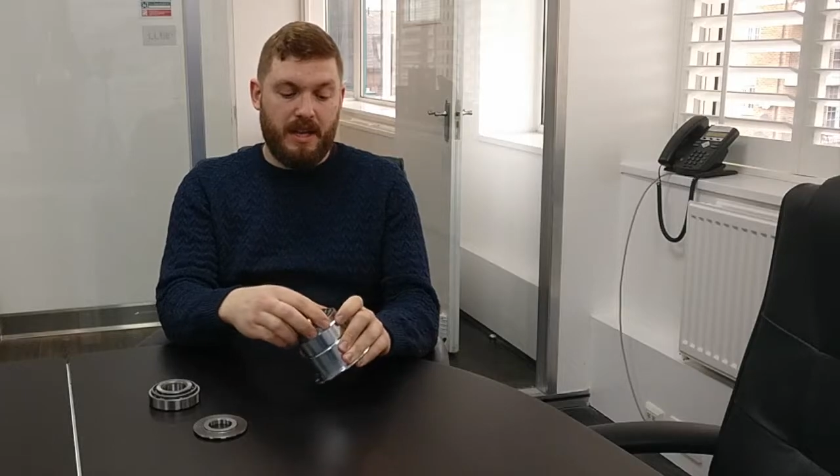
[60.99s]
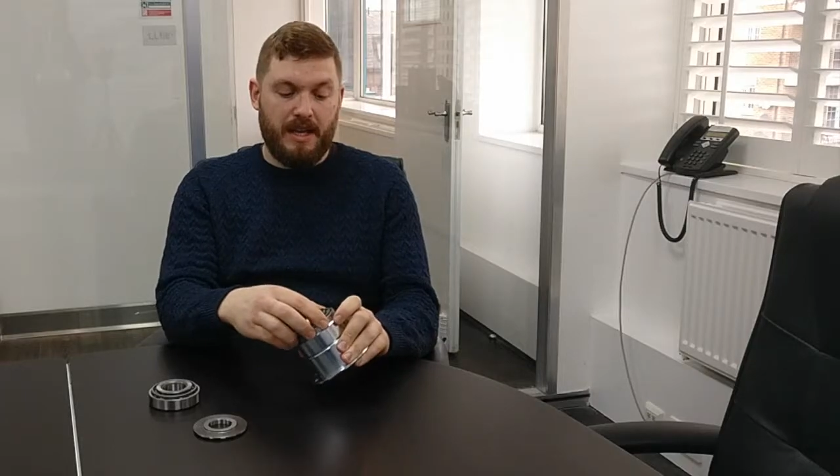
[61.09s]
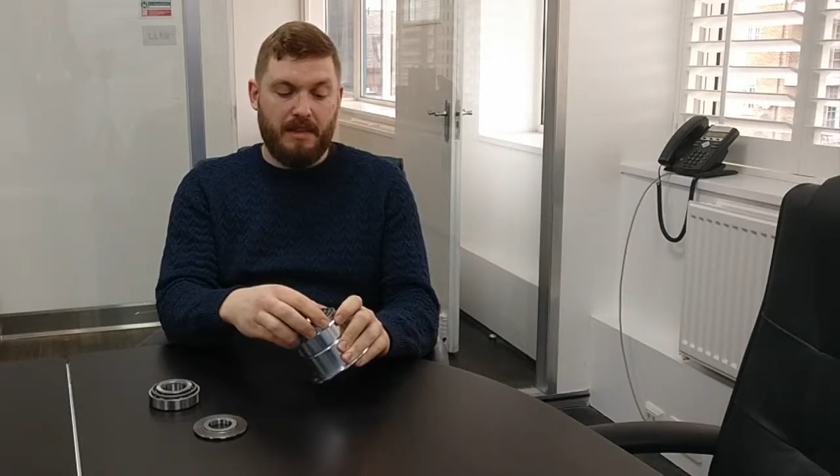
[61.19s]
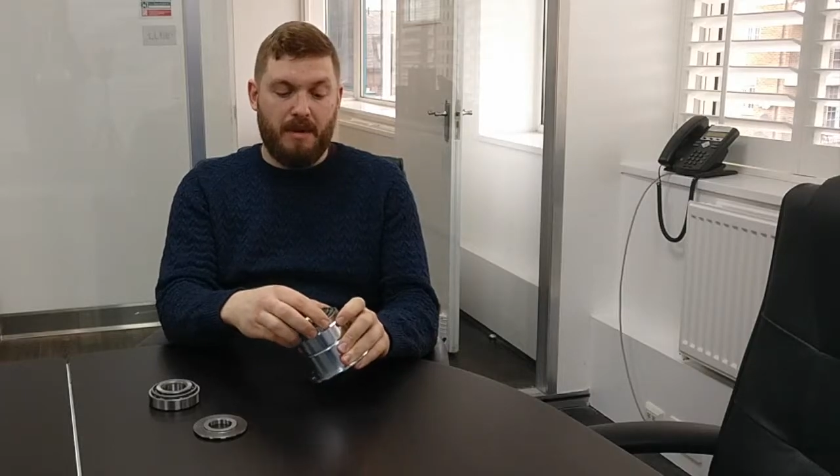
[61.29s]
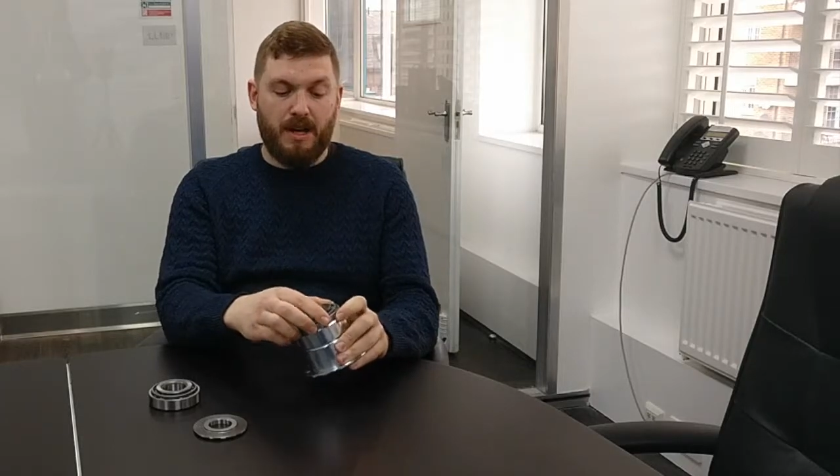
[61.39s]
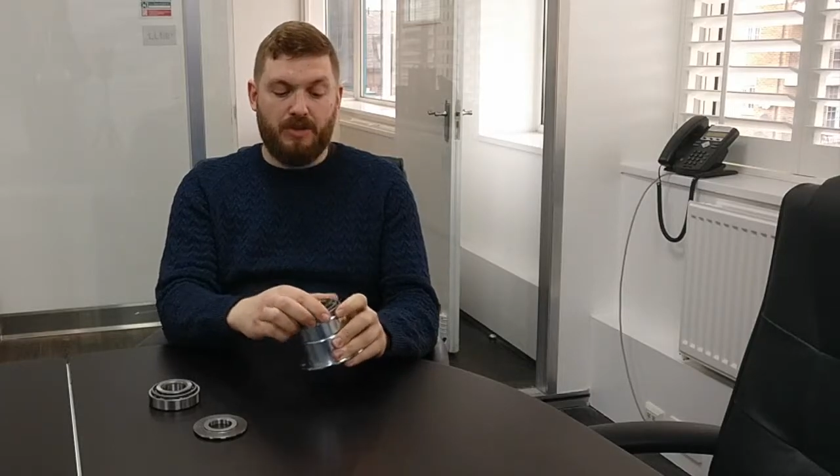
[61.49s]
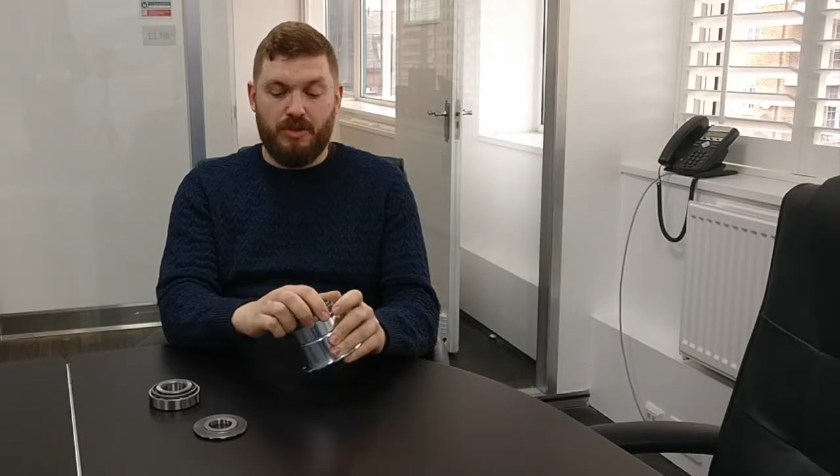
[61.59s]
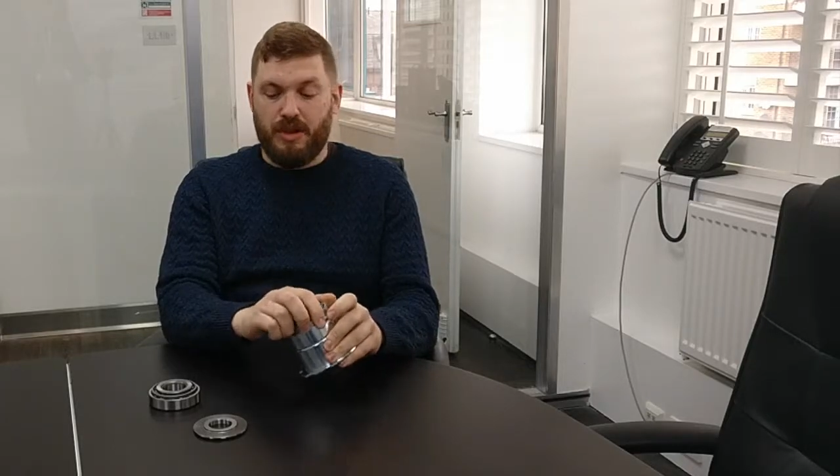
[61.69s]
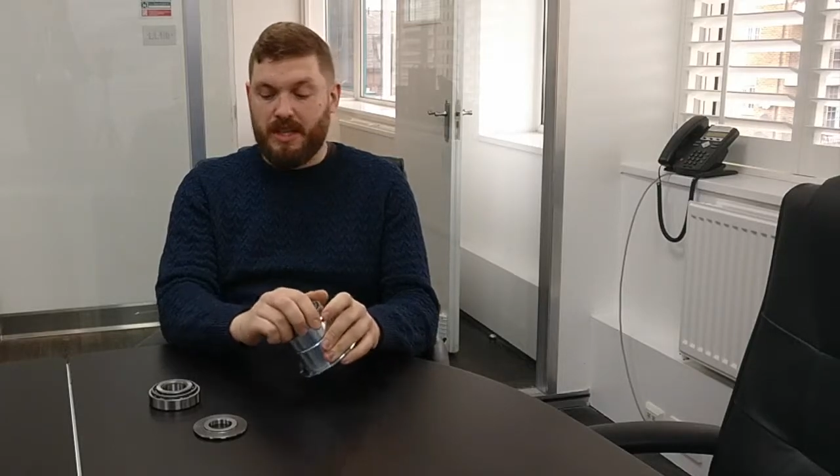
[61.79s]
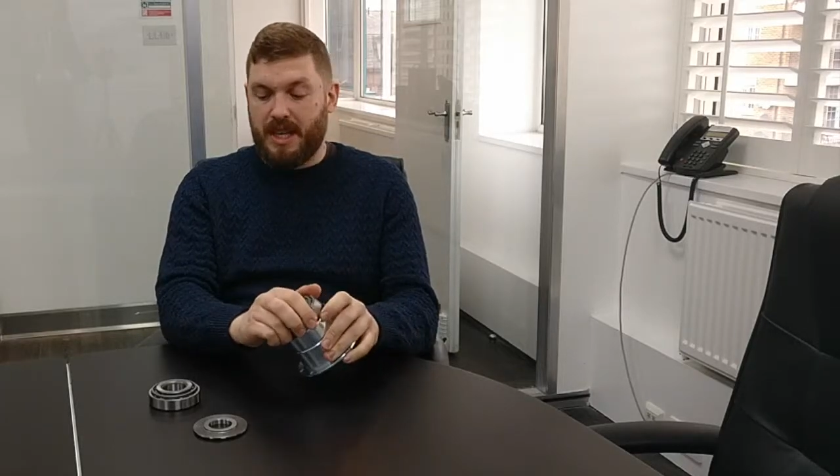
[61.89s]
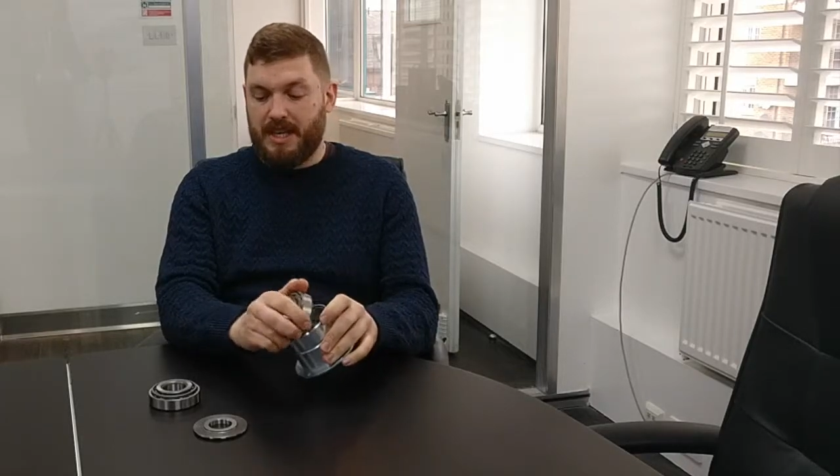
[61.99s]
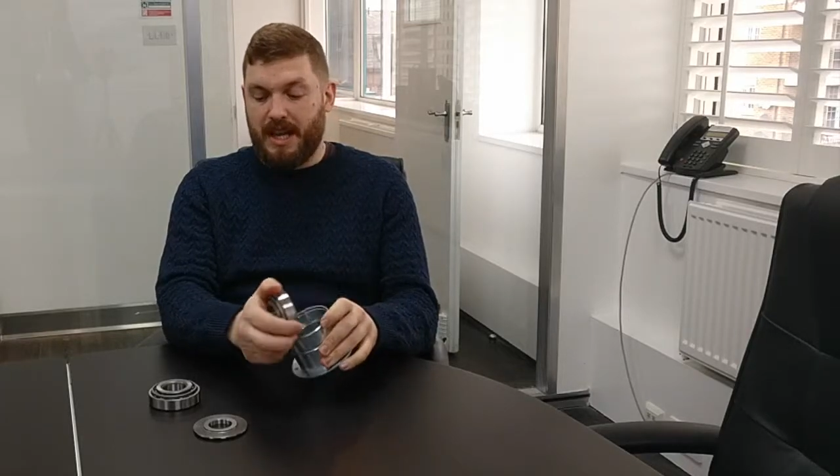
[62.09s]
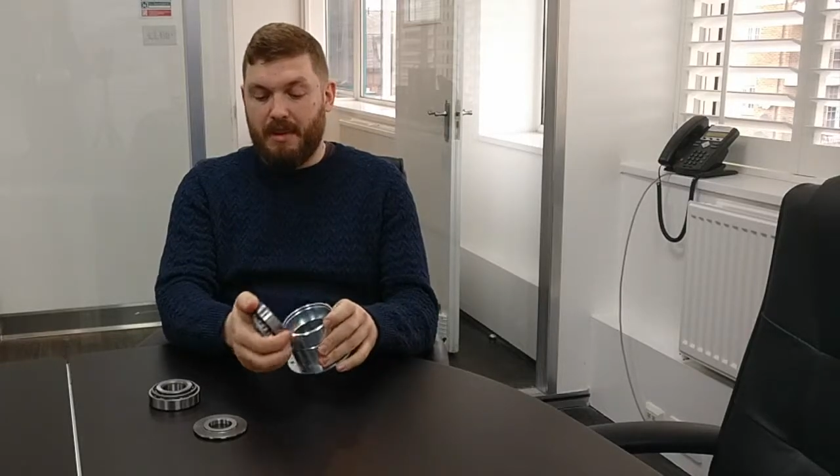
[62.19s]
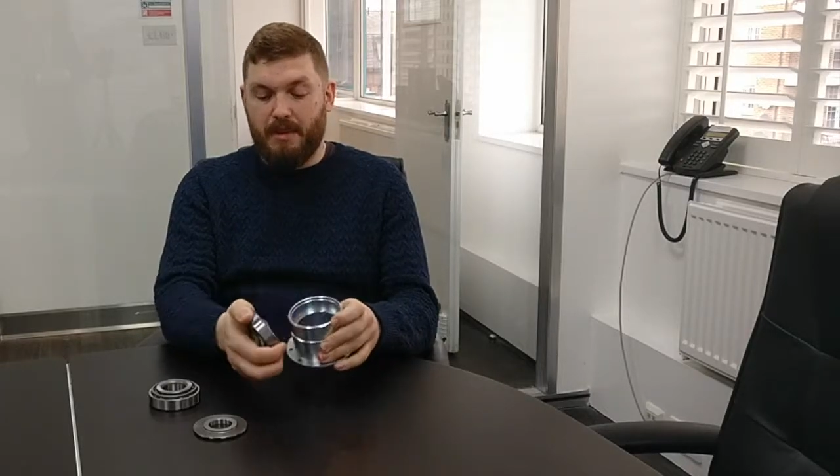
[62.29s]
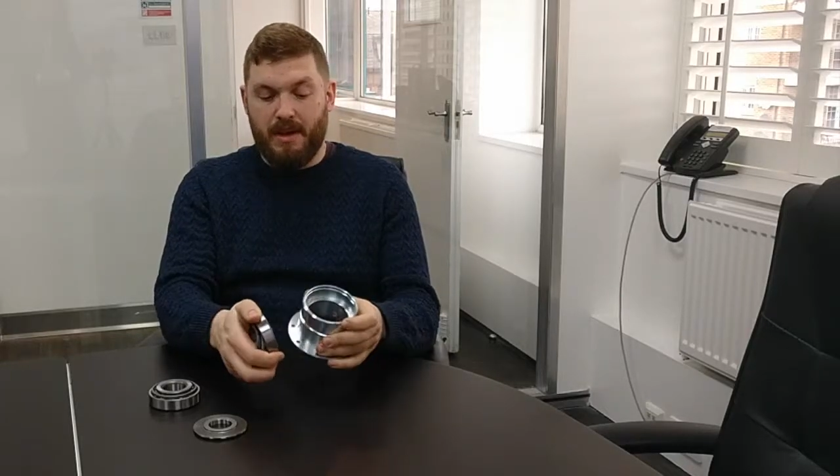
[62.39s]
It's a much stronger
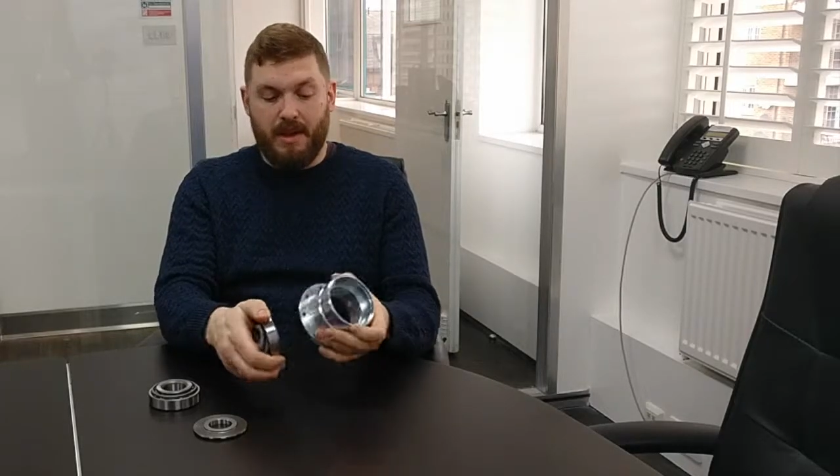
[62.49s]
setup,